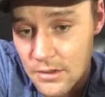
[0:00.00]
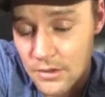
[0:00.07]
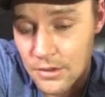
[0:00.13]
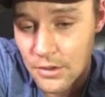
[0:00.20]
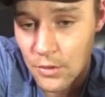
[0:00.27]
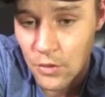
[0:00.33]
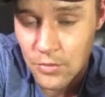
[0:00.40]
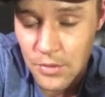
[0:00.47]
or
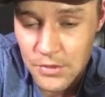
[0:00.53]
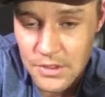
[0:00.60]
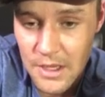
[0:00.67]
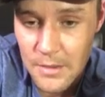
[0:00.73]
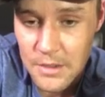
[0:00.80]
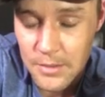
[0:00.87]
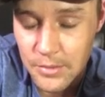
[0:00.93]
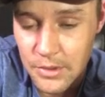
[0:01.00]
your hormones
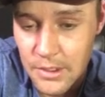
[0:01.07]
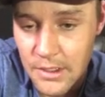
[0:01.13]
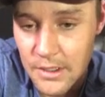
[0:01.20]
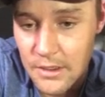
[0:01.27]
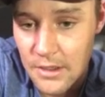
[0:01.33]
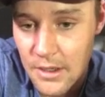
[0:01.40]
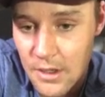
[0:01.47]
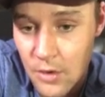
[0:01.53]
come into
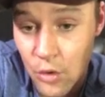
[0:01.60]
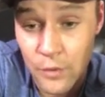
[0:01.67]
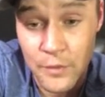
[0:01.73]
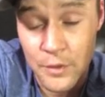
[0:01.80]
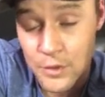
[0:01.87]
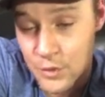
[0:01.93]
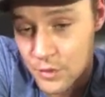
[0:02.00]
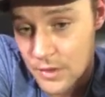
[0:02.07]
play, or if
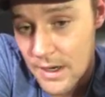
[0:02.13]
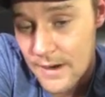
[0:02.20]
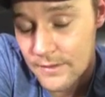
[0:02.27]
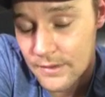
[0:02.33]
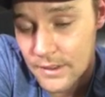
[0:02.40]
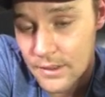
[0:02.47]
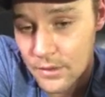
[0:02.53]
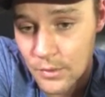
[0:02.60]
you're
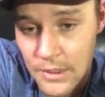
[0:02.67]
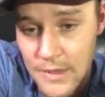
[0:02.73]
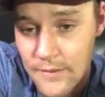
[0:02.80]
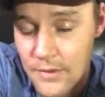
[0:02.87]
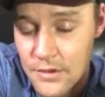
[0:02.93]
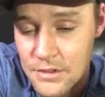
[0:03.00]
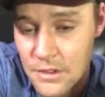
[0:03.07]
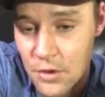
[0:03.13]
traveling or whatever,
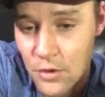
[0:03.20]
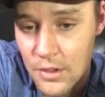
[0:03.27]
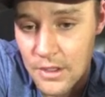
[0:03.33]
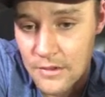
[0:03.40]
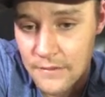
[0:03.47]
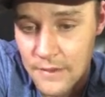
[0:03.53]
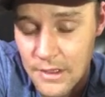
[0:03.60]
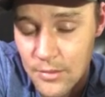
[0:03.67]
there's a whole lot
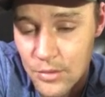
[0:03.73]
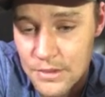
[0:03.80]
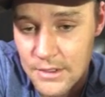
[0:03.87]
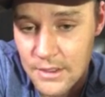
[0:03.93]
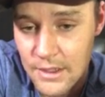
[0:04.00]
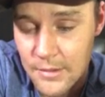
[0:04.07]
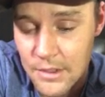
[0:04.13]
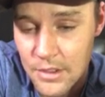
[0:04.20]
of variables that
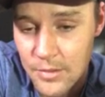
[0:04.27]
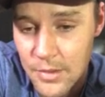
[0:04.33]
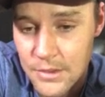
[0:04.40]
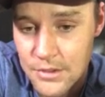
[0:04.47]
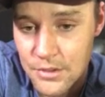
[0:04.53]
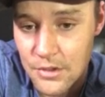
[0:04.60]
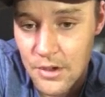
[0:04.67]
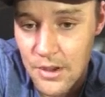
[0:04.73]
come into the
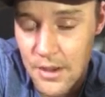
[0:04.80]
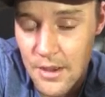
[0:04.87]
picture